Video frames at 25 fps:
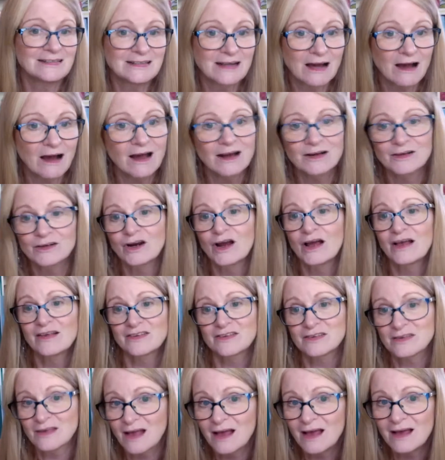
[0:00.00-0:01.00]
daughter, a
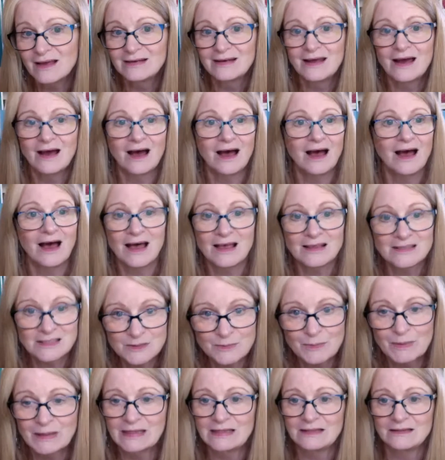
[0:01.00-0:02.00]
son, a
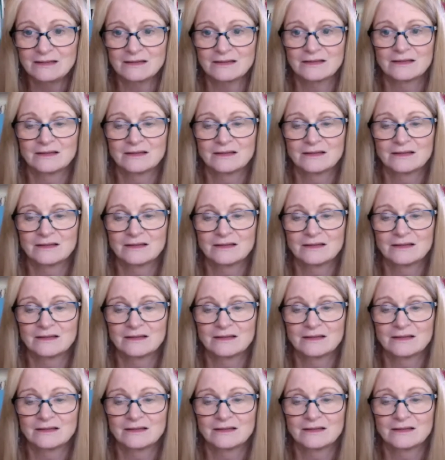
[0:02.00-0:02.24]
husband.